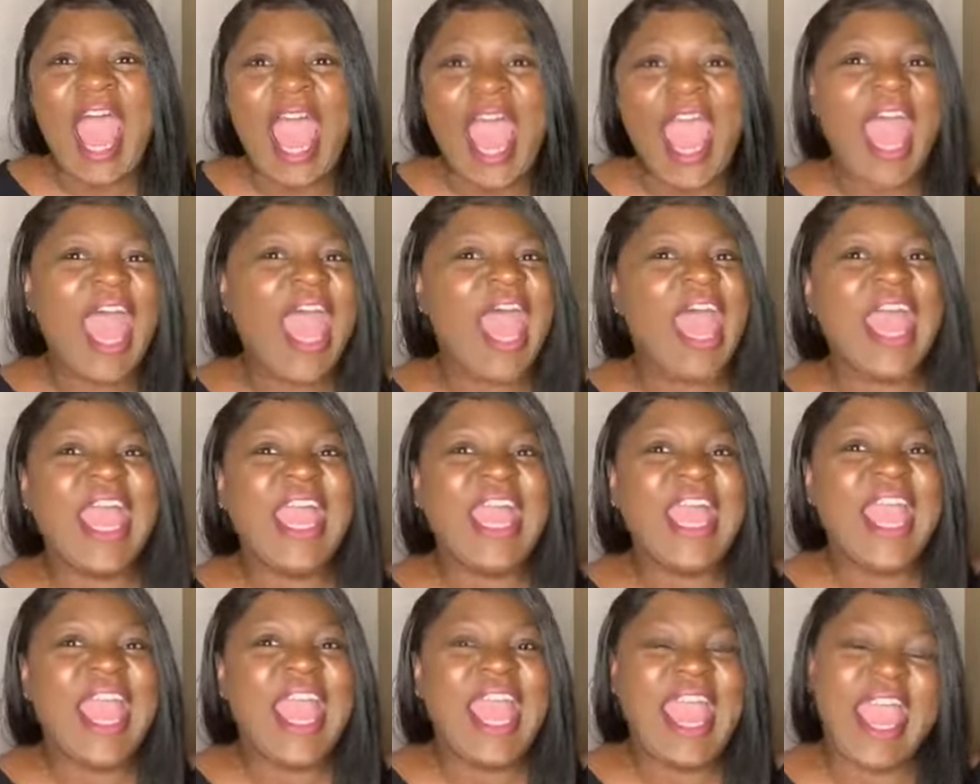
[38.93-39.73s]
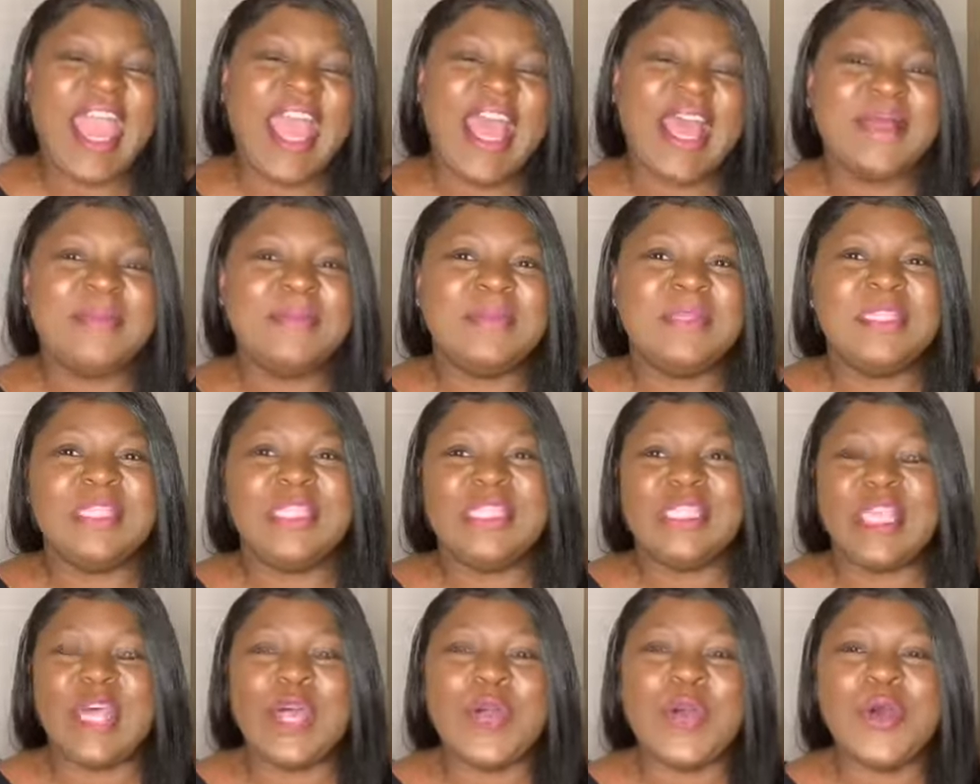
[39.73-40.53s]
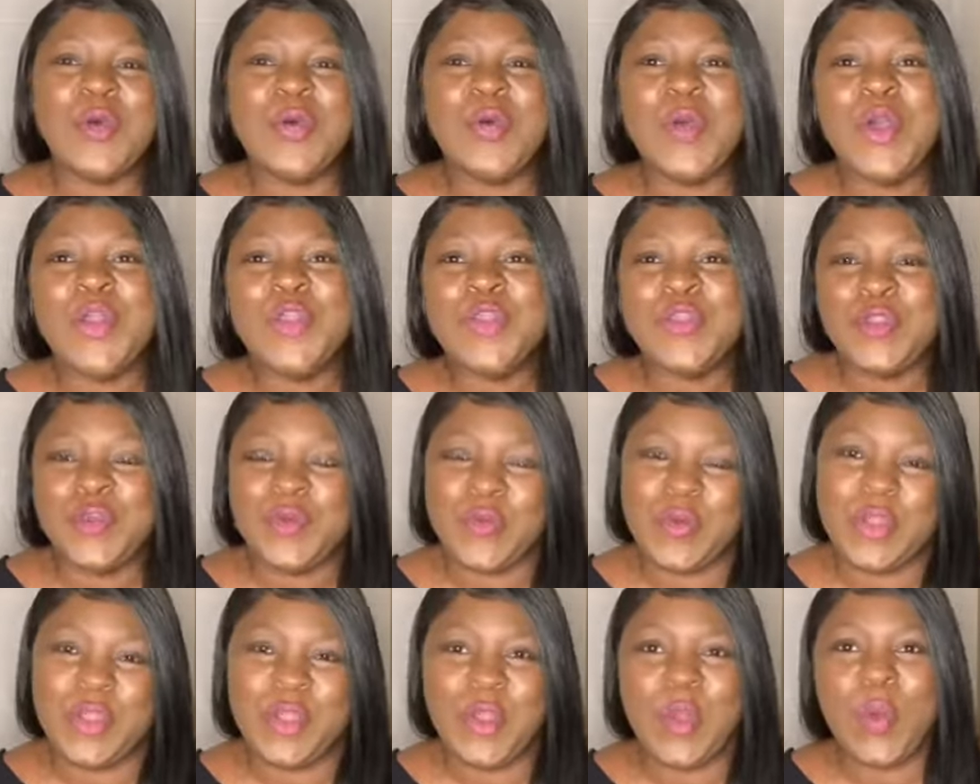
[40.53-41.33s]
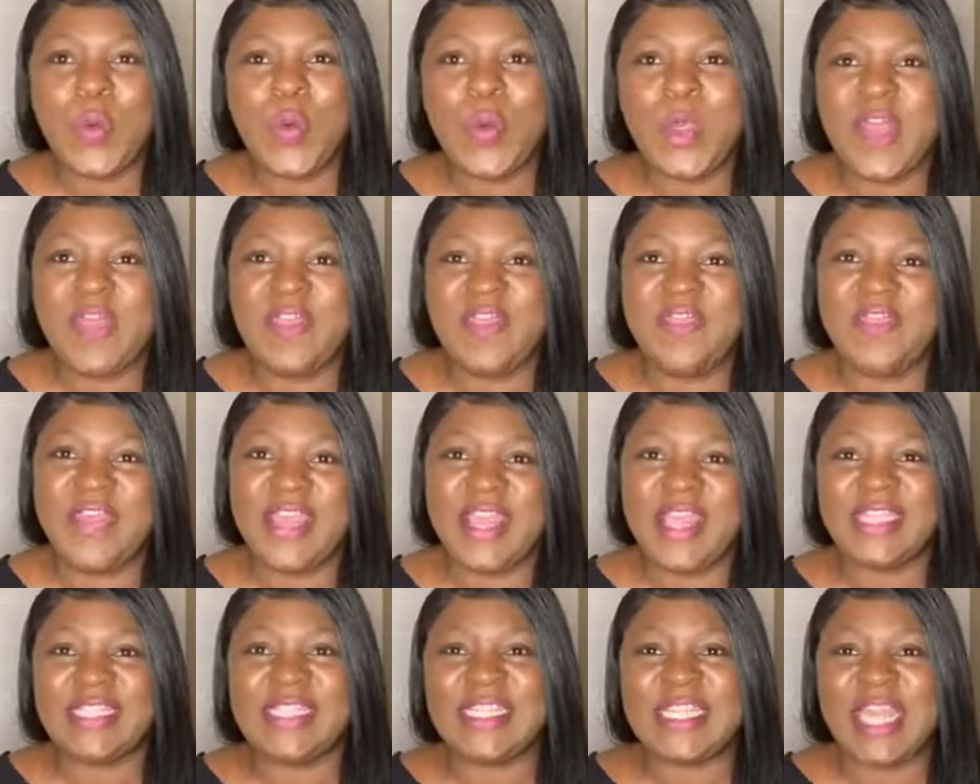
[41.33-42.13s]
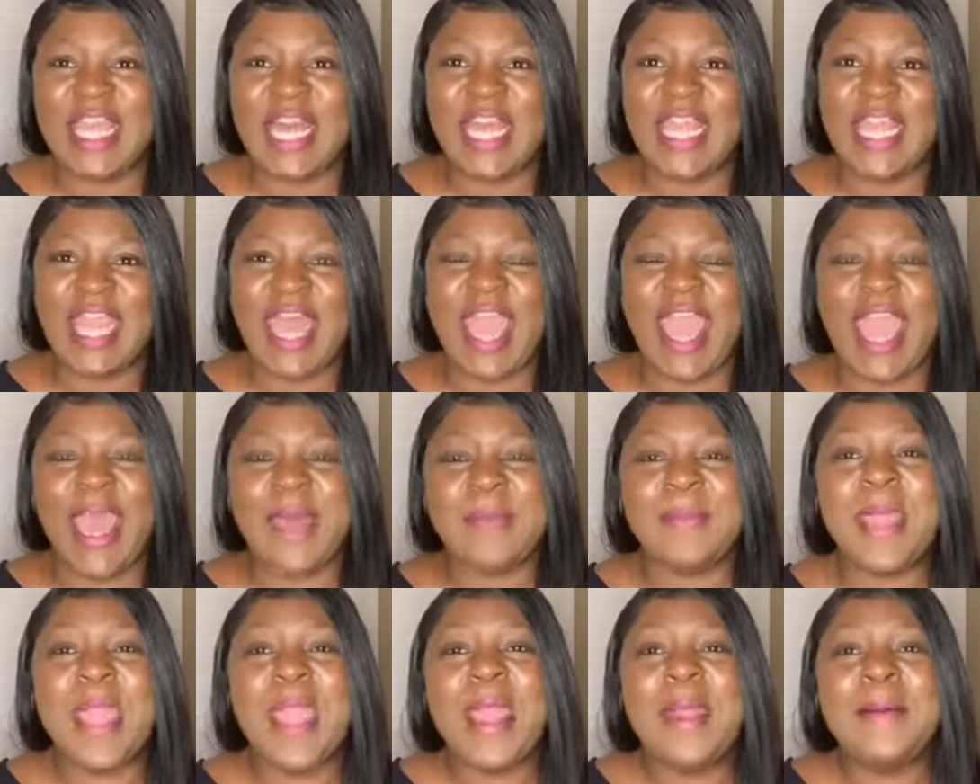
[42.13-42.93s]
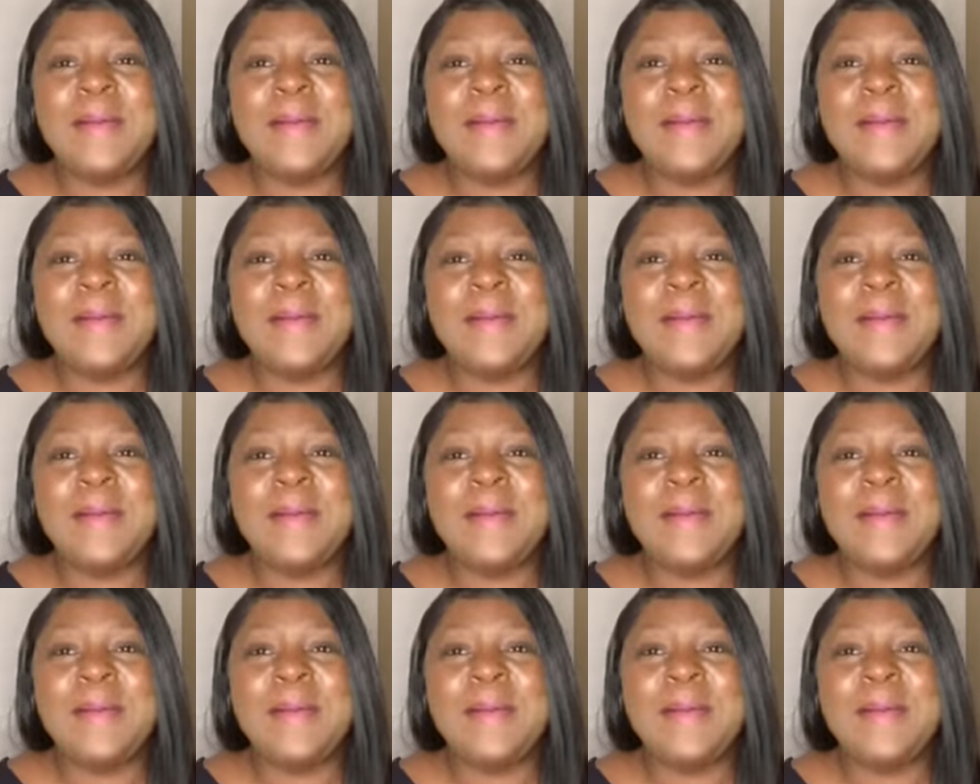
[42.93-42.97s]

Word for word: I am so thrilled with this collab.